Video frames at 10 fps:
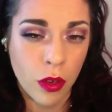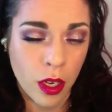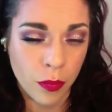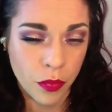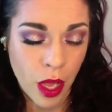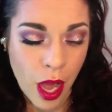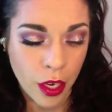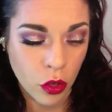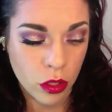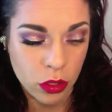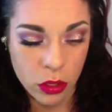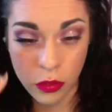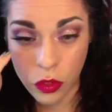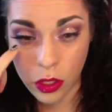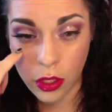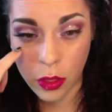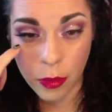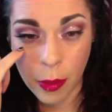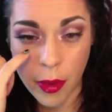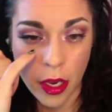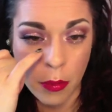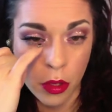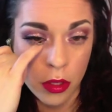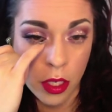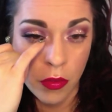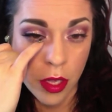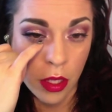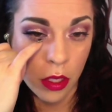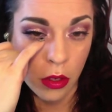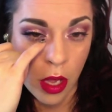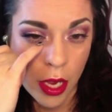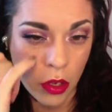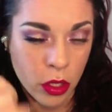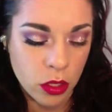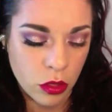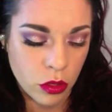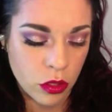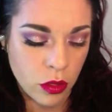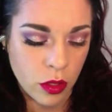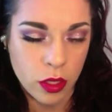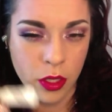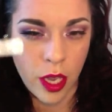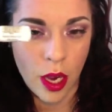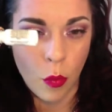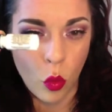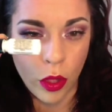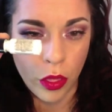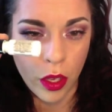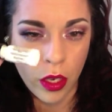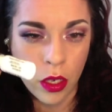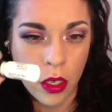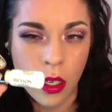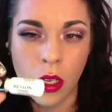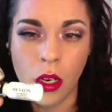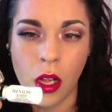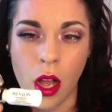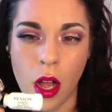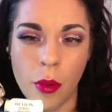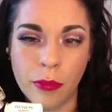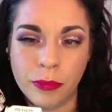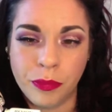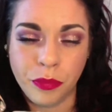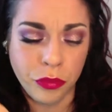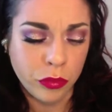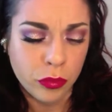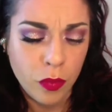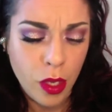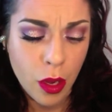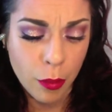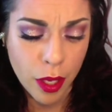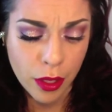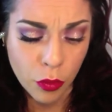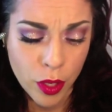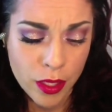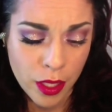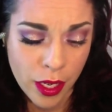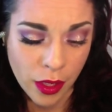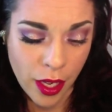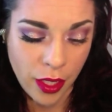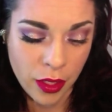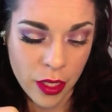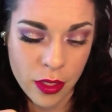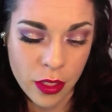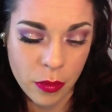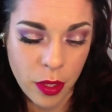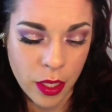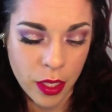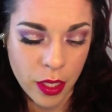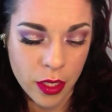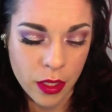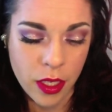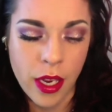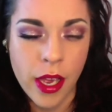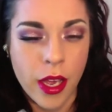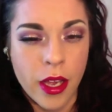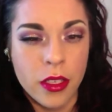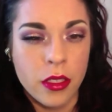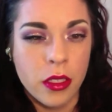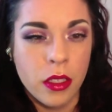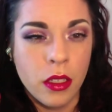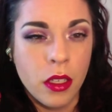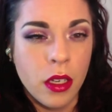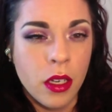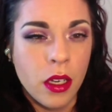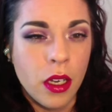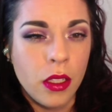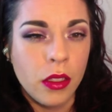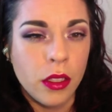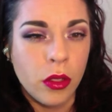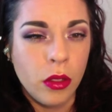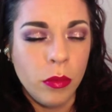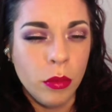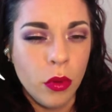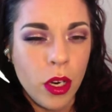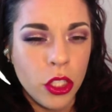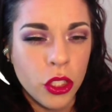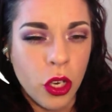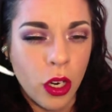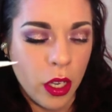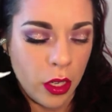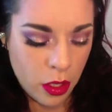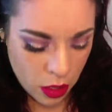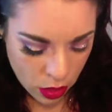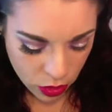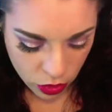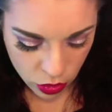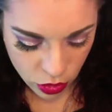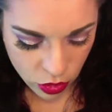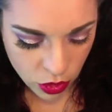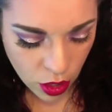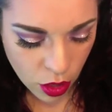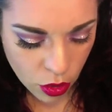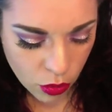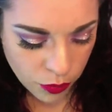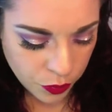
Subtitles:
the eye crystals. You've seen some of my makeup looks and I've had the little eye crystals. This came with it. But the reason I like this is because it has a little brush on it. So,